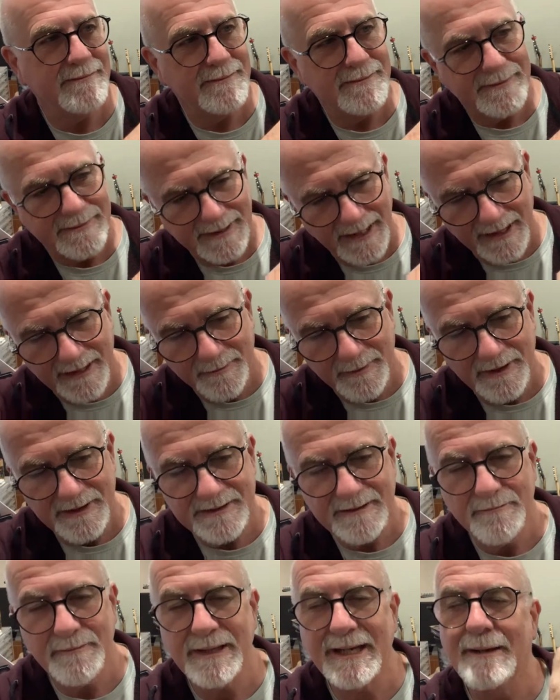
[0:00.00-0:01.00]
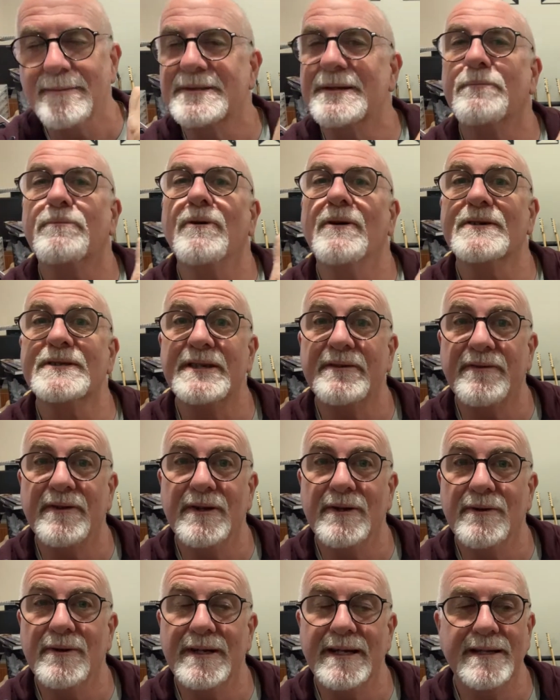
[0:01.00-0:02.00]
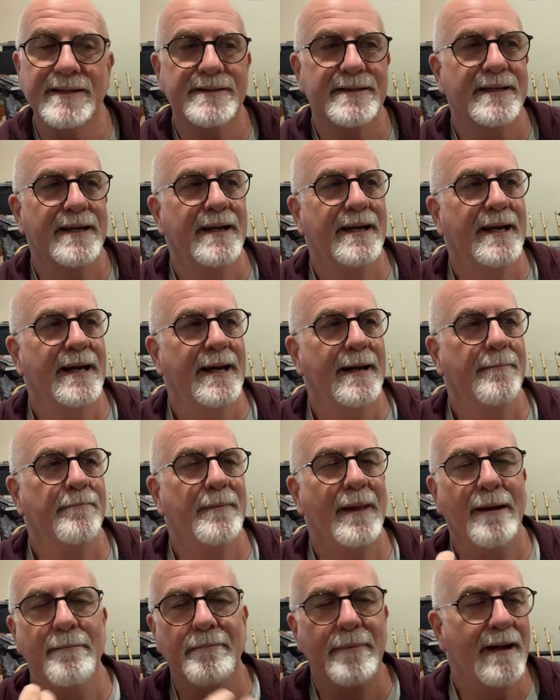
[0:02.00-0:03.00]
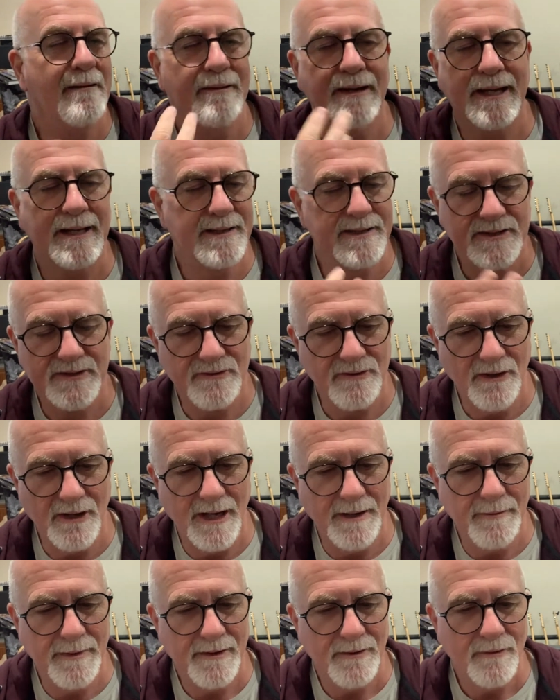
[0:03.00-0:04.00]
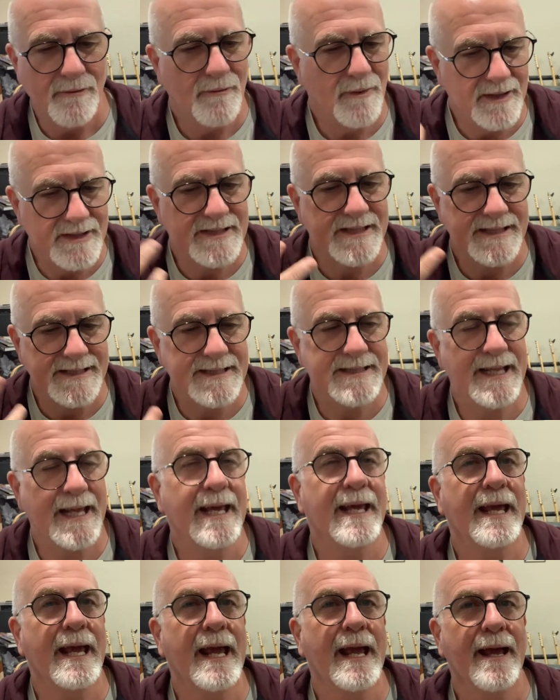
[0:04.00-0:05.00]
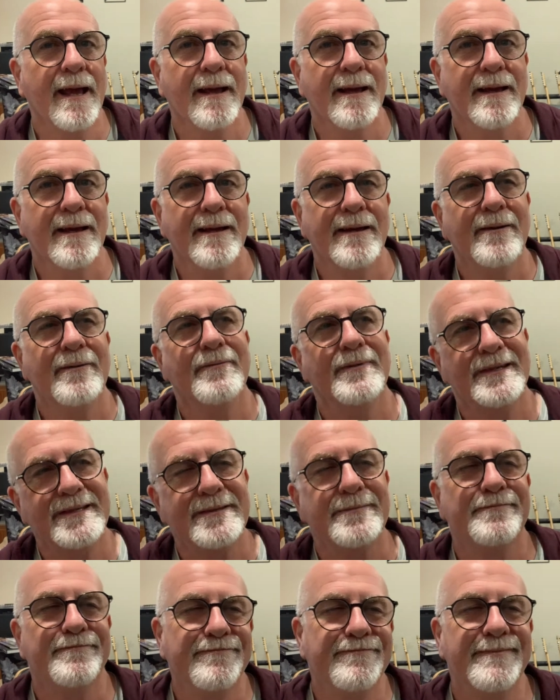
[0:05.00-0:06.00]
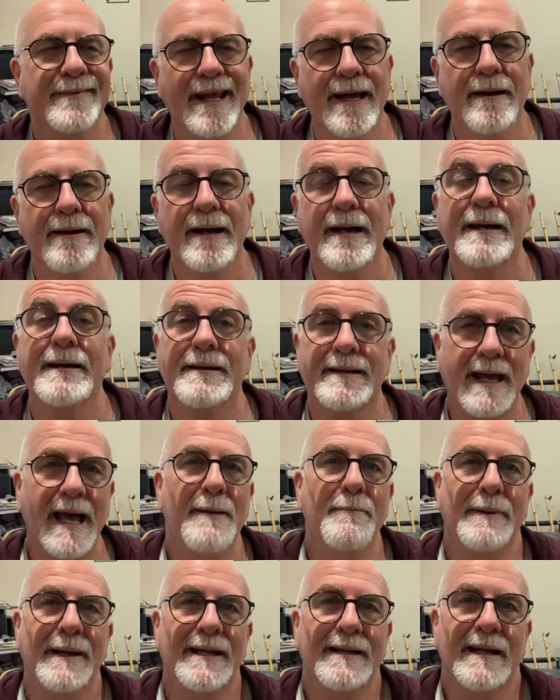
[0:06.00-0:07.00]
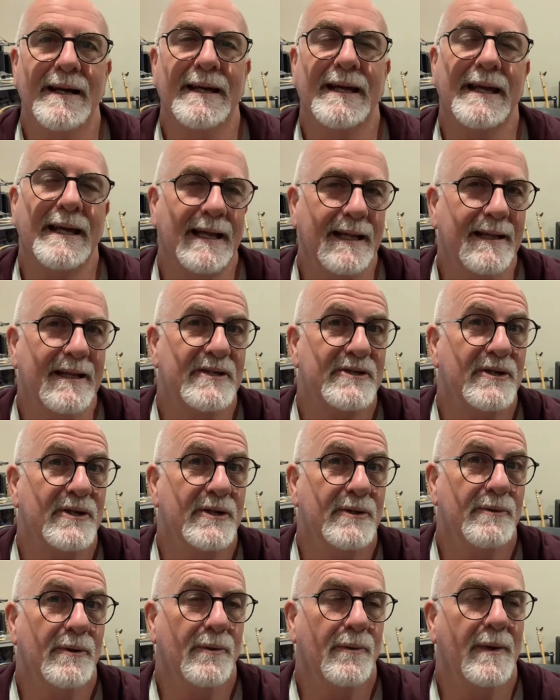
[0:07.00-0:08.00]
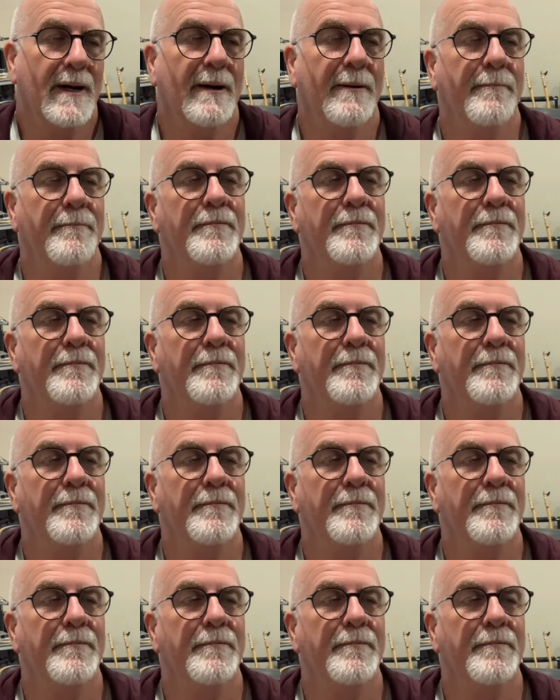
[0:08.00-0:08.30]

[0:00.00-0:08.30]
the other person, becomes the proxy for the audience. And Mary can describe what she's thinking, which can be clunky unless you do it well.